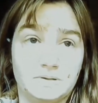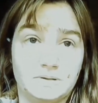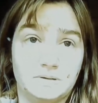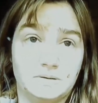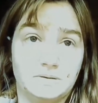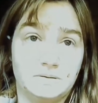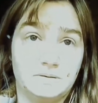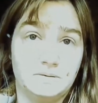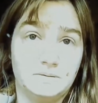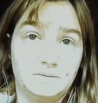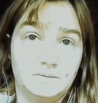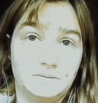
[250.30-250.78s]

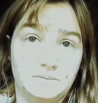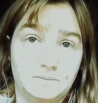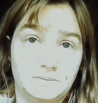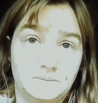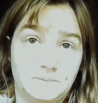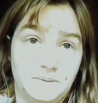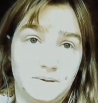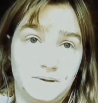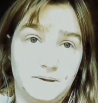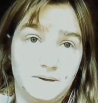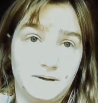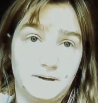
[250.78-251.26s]
in winter.
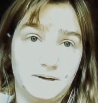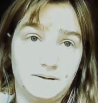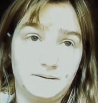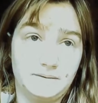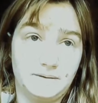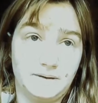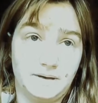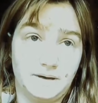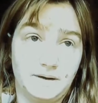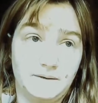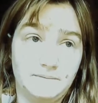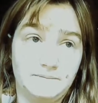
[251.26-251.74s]

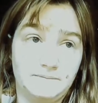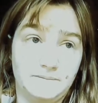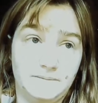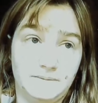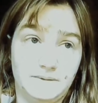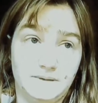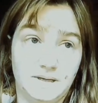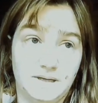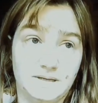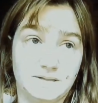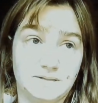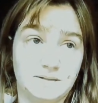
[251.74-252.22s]
But
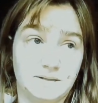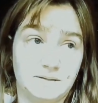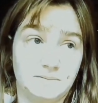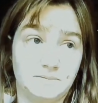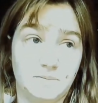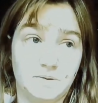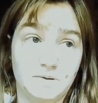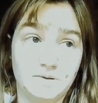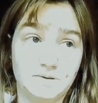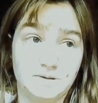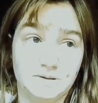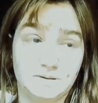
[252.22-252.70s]
I'm
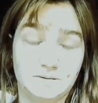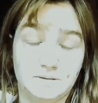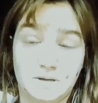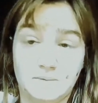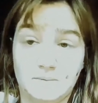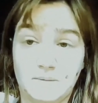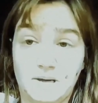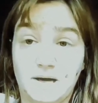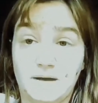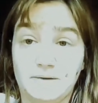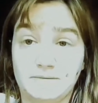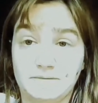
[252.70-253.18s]
guessing
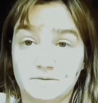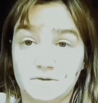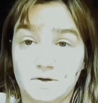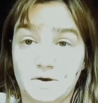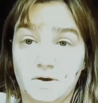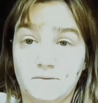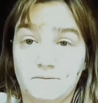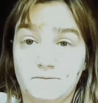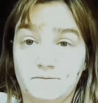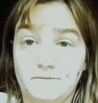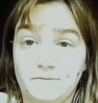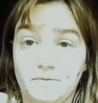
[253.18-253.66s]
most of the
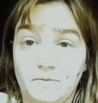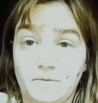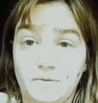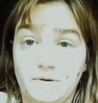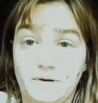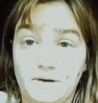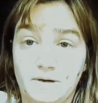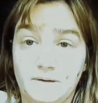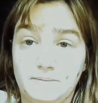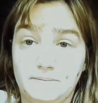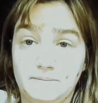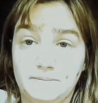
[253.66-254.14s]
time I'll have to
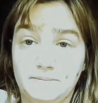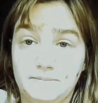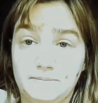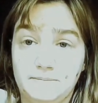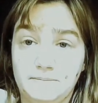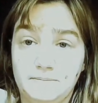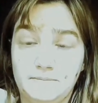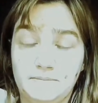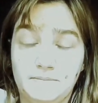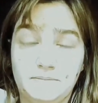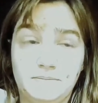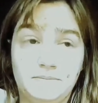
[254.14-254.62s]
hunt for
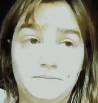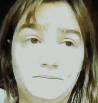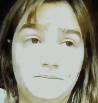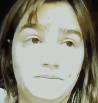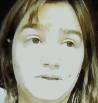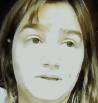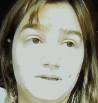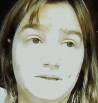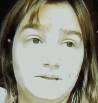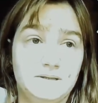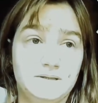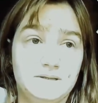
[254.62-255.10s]
him,
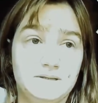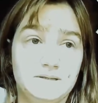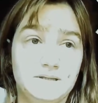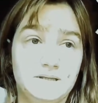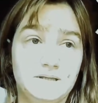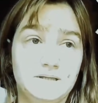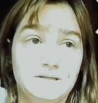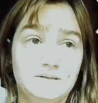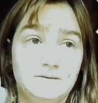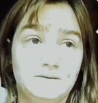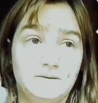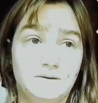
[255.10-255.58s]

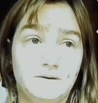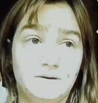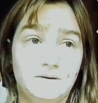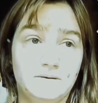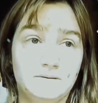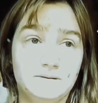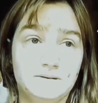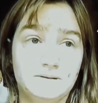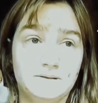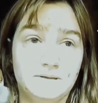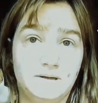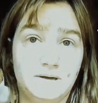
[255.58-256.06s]
because
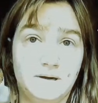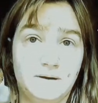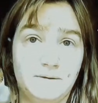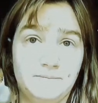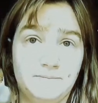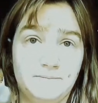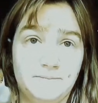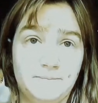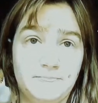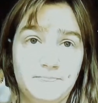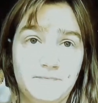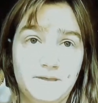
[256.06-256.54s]
he's
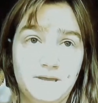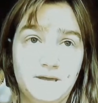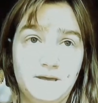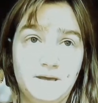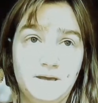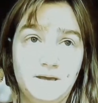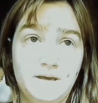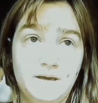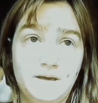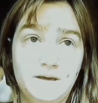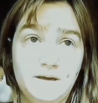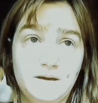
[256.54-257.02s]
got
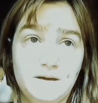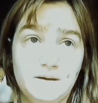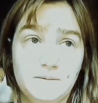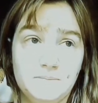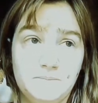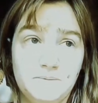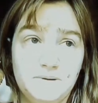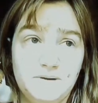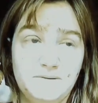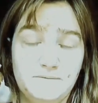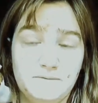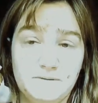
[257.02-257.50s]

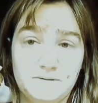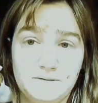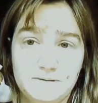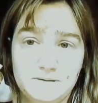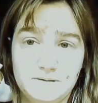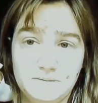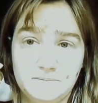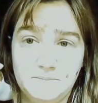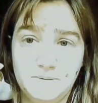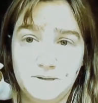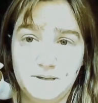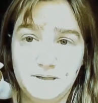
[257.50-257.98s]
a
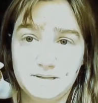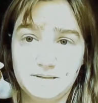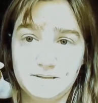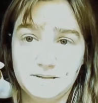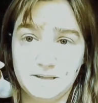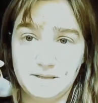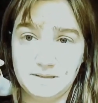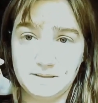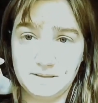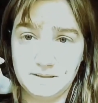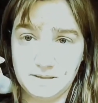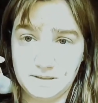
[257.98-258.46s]
bit of a
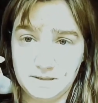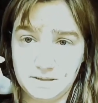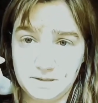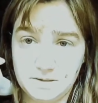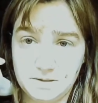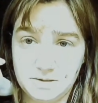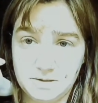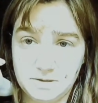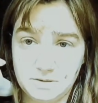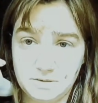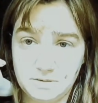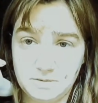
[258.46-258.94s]

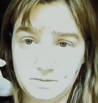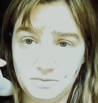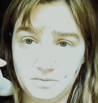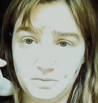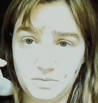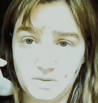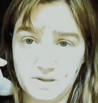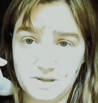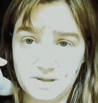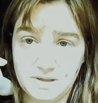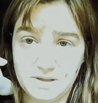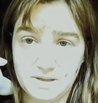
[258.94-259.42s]
debilitating
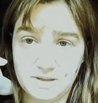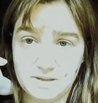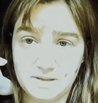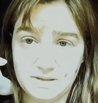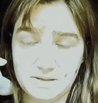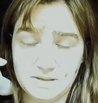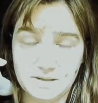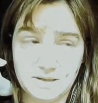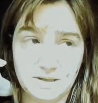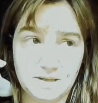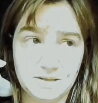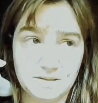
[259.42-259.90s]
issue
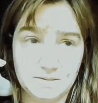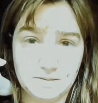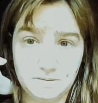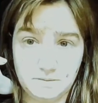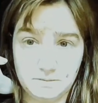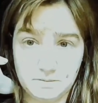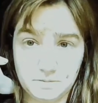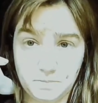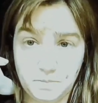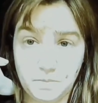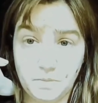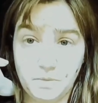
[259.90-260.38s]
with he
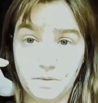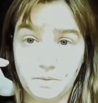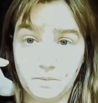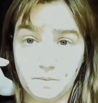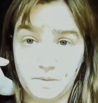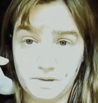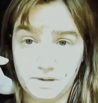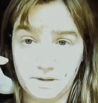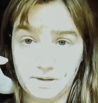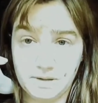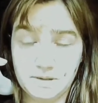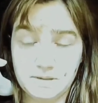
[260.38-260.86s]
was
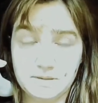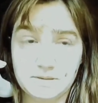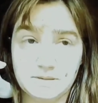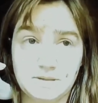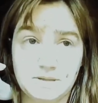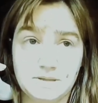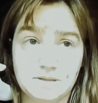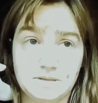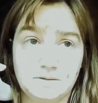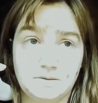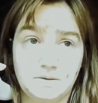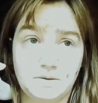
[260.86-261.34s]
born
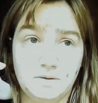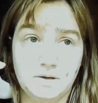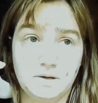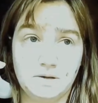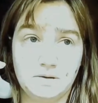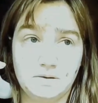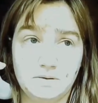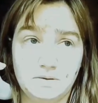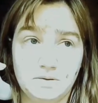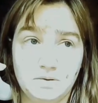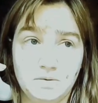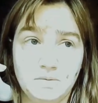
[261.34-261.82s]
with it.
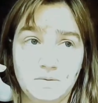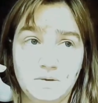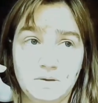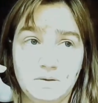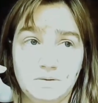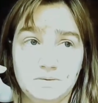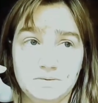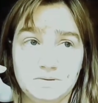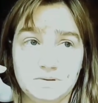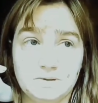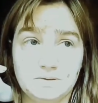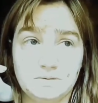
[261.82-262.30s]
He's got a
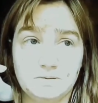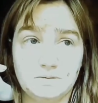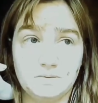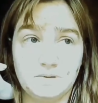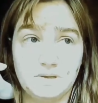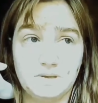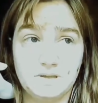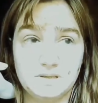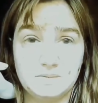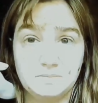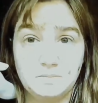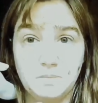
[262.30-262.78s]

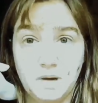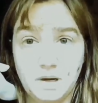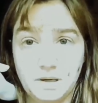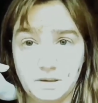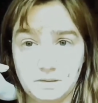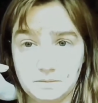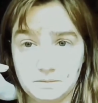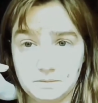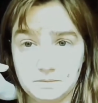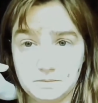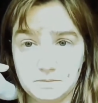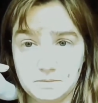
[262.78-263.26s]
neurological,
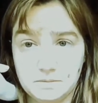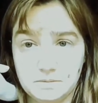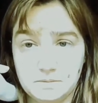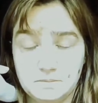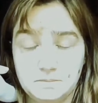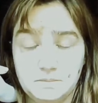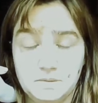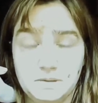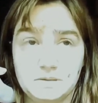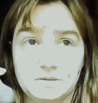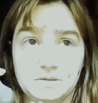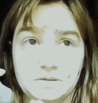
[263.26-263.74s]
it's
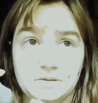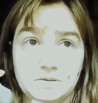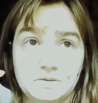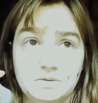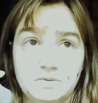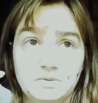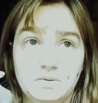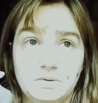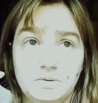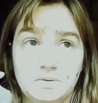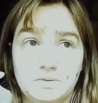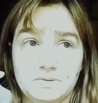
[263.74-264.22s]
mild,
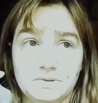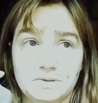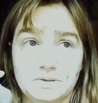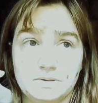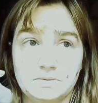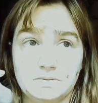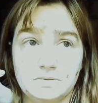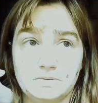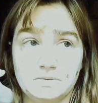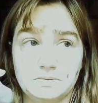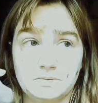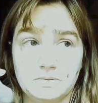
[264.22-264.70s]
but it's a
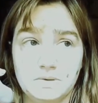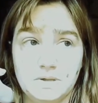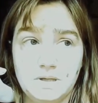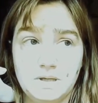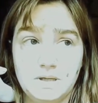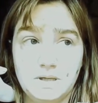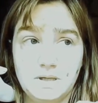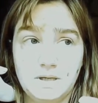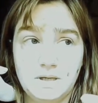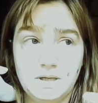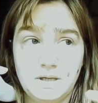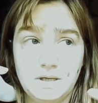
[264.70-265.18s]

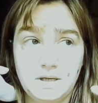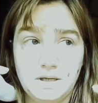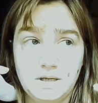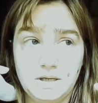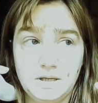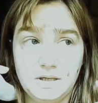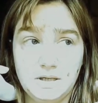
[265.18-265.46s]
neurological